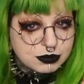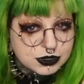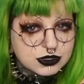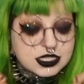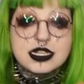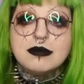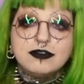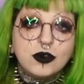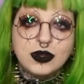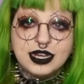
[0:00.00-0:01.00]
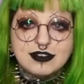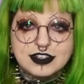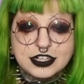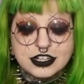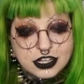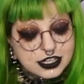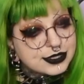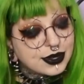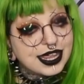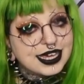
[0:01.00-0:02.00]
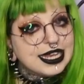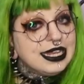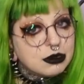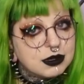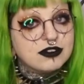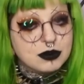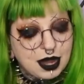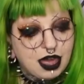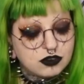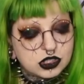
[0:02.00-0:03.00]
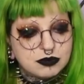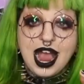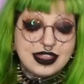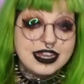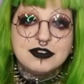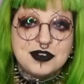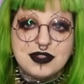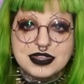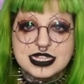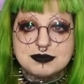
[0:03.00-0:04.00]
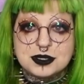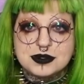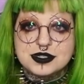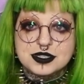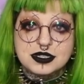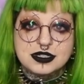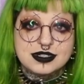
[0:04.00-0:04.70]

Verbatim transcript: boots because I'm 4'11 so I like a little bit of a platform. And then I found these boots.